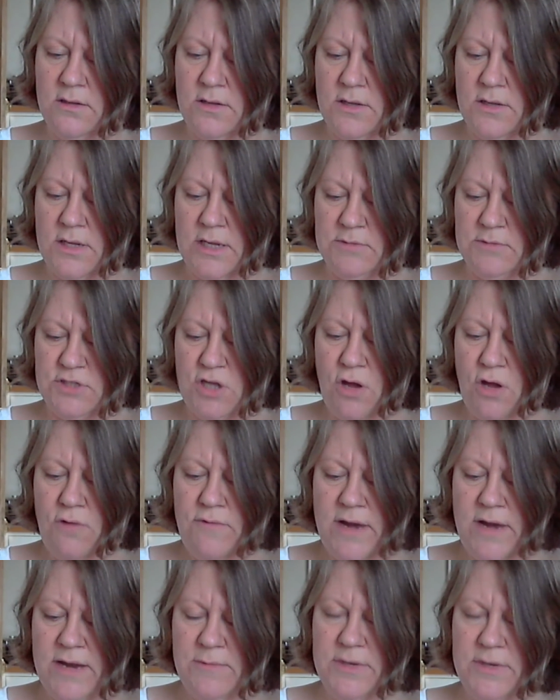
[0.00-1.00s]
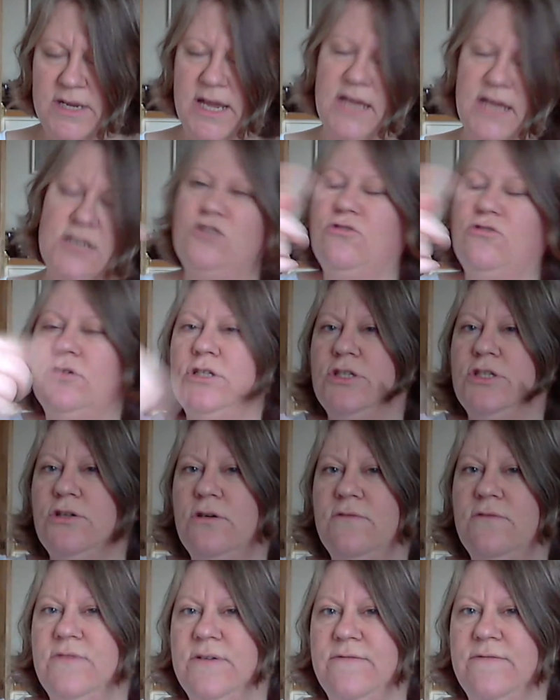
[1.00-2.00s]
It was all right when you had to cross it
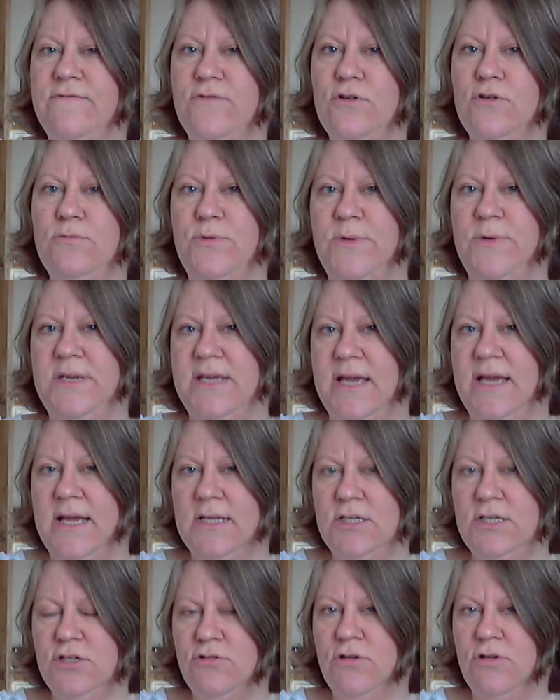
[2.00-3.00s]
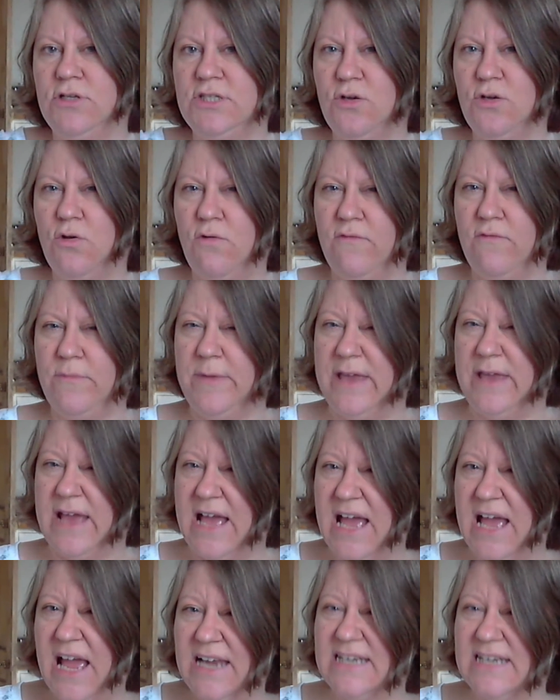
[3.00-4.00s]
over in front, but when you had to cross it over
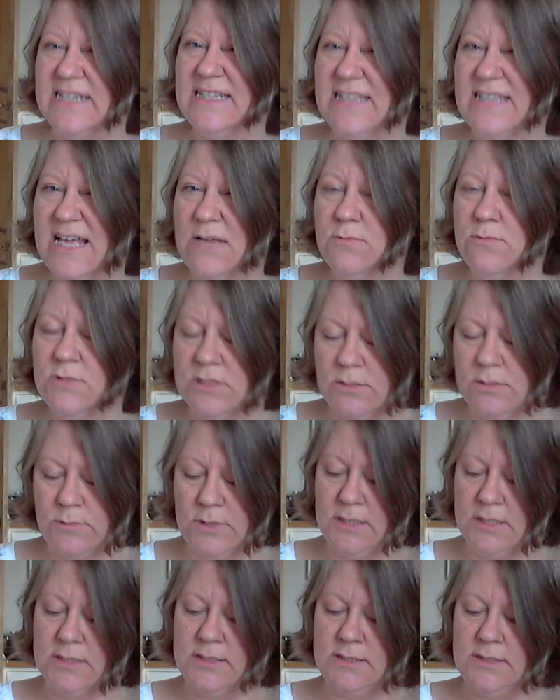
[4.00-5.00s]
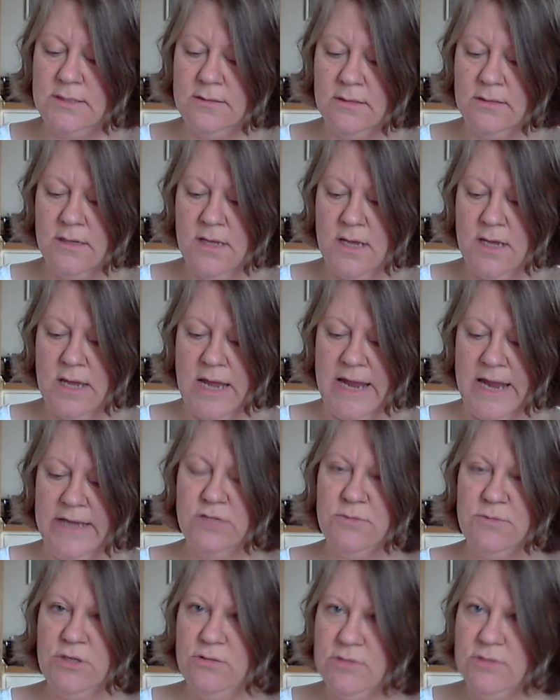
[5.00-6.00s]
behind, that was the worst. I
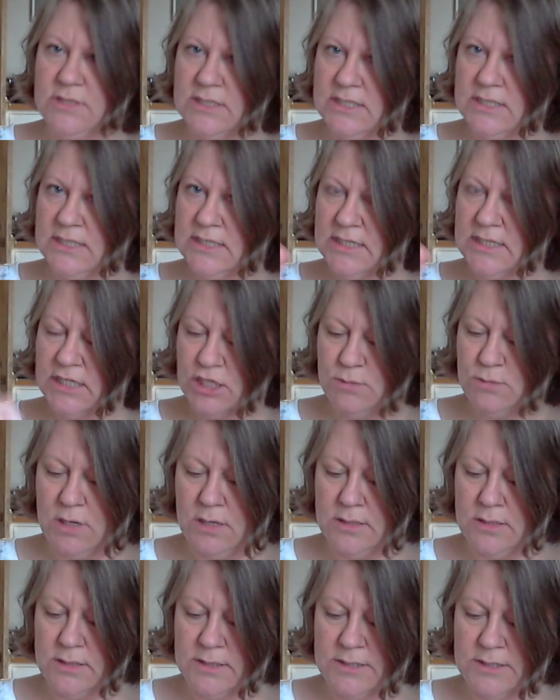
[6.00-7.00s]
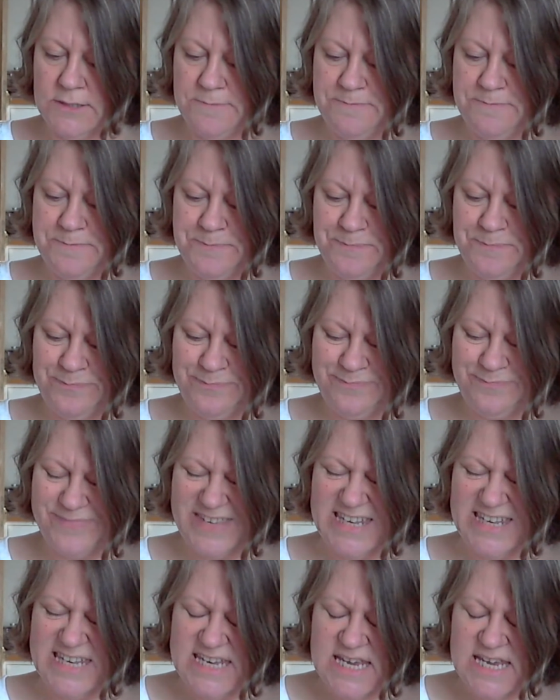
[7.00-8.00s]
ended up using stitch markers.
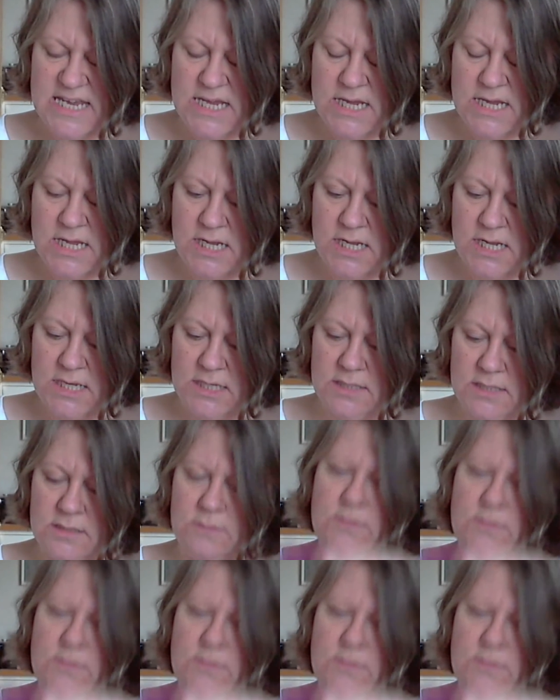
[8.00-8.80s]
And oh,